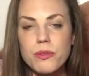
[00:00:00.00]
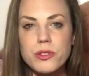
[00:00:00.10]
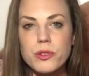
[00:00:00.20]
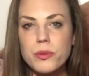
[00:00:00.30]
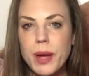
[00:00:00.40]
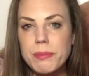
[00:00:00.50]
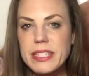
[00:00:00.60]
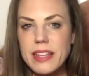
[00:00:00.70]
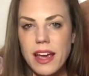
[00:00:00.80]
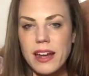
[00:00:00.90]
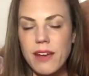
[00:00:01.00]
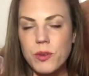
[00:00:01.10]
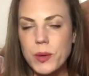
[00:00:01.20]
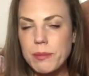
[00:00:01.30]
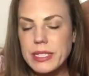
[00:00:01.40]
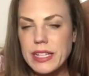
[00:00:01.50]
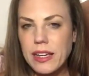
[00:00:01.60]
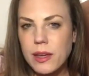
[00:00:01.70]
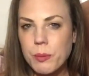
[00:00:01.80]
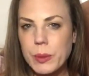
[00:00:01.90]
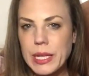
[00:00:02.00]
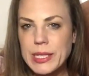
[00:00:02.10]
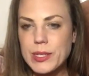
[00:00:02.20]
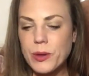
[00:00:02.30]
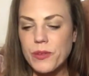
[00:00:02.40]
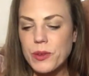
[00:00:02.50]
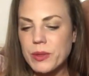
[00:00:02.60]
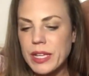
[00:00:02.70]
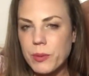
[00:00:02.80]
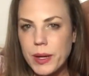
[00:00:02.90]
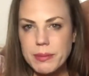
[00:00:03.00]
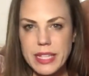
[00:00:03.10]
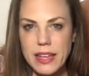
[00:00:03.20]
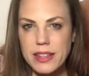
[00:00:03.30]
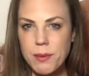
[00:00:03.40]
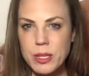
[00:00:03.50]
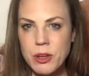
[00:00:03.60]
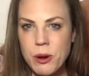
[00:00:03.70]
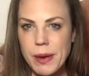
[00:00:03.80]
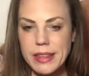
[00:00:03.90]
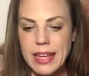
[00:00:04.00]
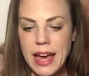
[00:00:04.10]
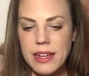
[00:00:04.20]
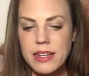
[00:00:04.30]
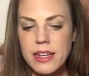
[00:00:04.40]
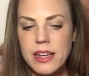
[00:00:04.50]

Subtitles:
do web design. I have a web design company, so if you need a website, let me know about that.